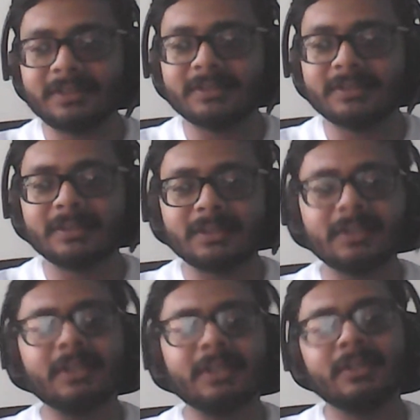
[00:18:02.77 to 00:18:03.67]
things are there.
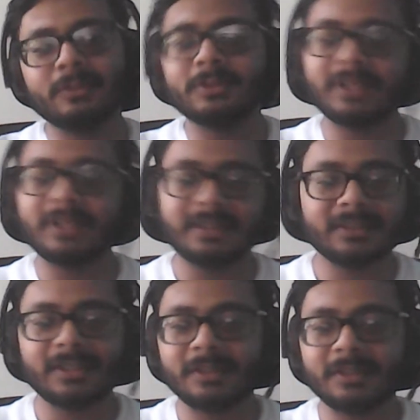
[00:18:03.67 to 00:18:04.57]
And Saturday,
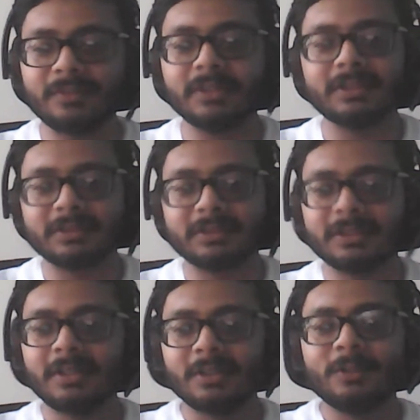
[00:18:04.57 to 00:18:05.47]
Sunday, weekends,
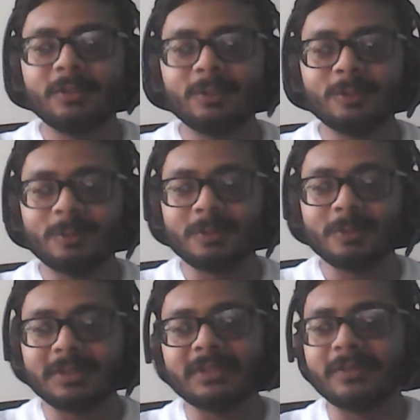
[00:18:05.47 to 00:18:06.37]
you
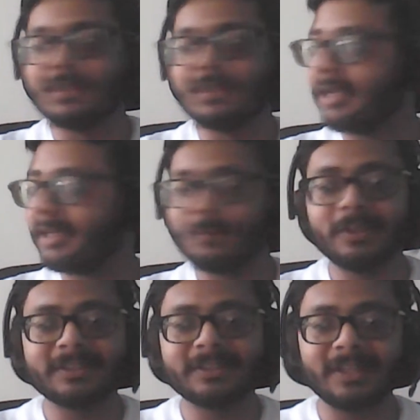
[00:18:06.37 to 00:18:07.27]
even like today,
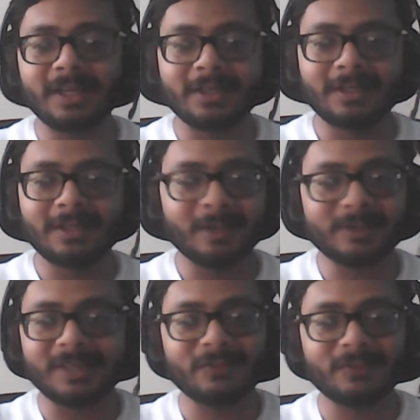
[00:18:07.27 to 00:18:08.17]
it's a lousy
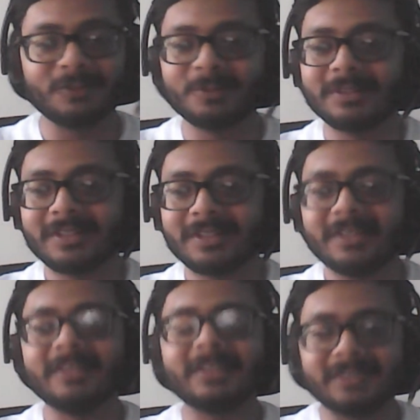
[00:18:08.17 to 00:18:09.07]
afternoon.
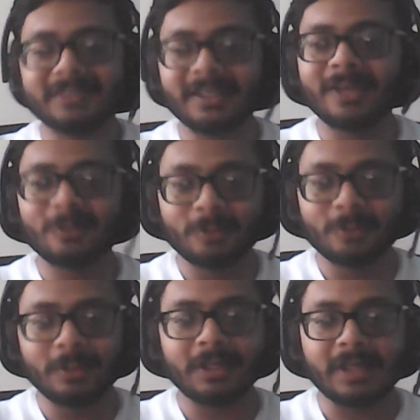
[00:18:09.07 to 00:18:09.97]
Yesterday I had to go,
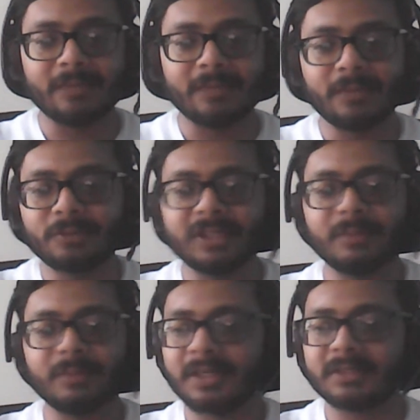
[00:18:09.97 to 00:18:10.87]
I went to
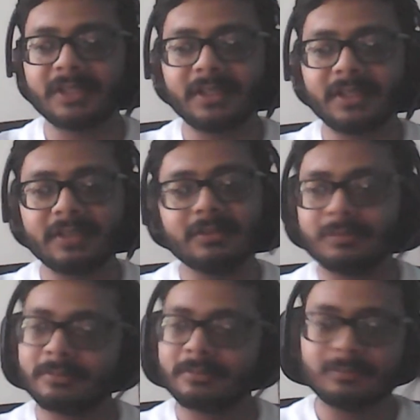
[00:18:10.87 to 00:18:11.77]
Charminar side, and
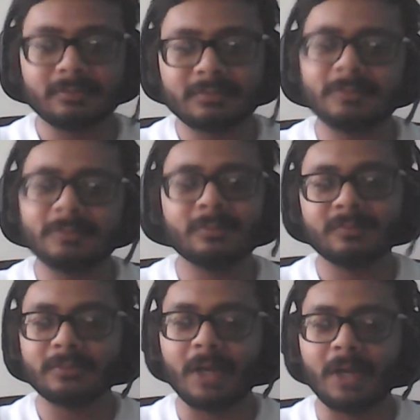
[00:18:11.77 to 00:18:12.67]
mm,
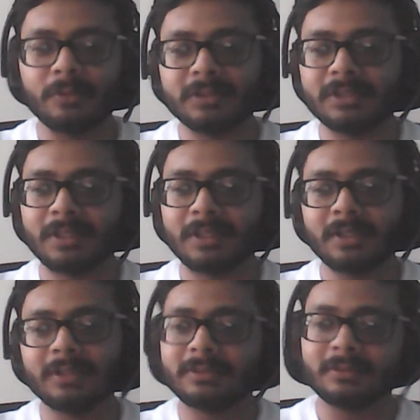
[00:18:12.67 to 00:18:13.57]
outings are like
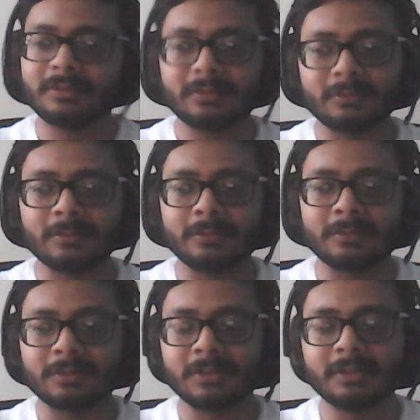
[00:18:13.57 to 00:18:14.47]

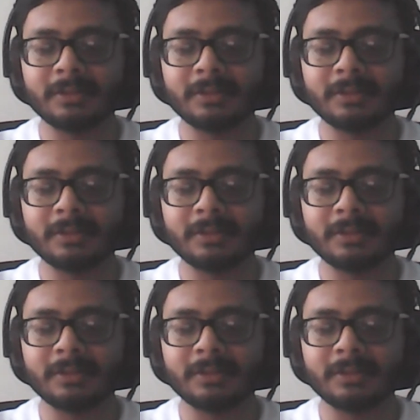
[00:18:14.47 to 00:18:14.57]
there.